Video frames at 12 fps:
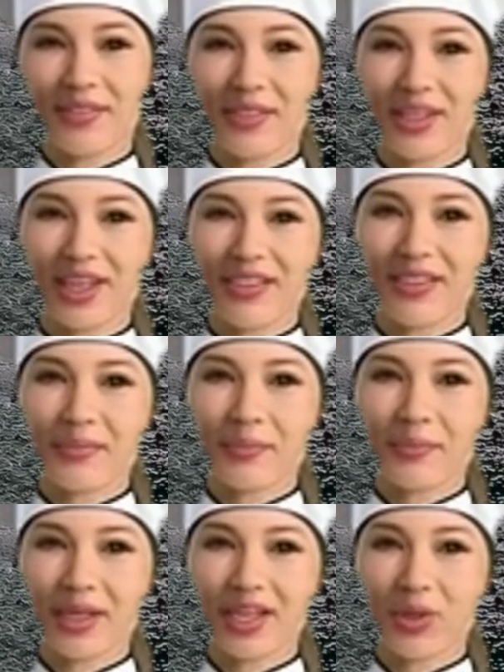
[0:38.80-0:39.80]
Then,
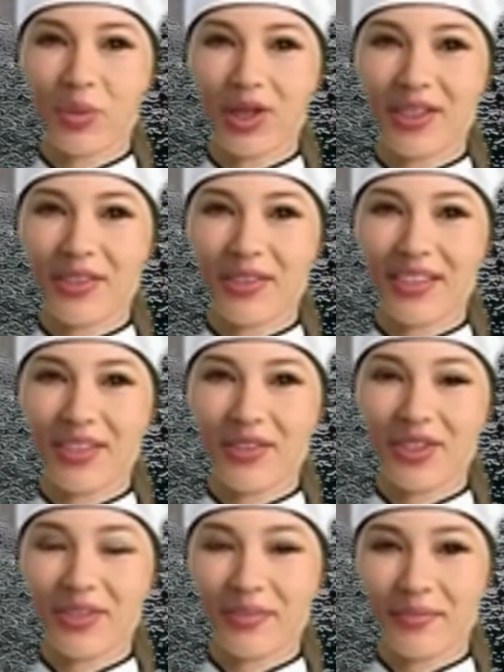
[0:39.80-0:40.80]
make a well in the
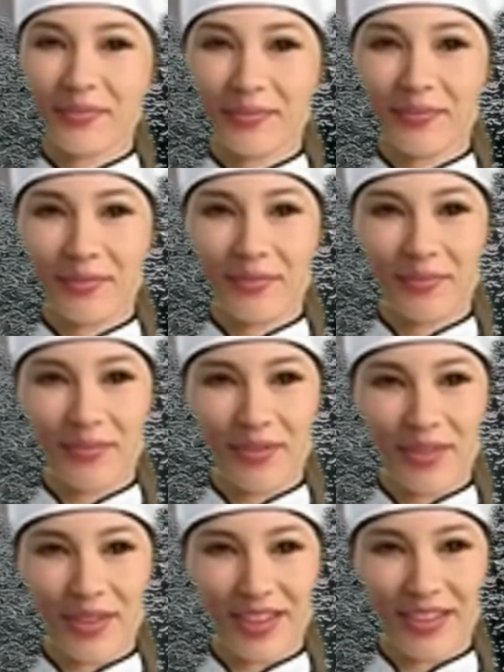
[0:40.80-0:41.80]
center.
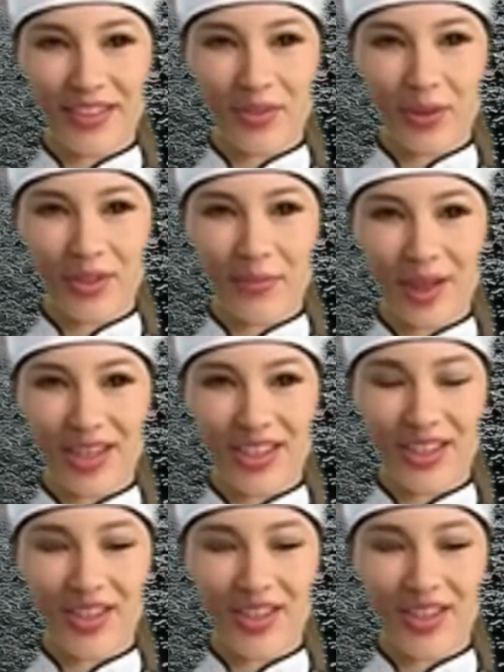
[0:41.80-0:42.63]
This is where the magic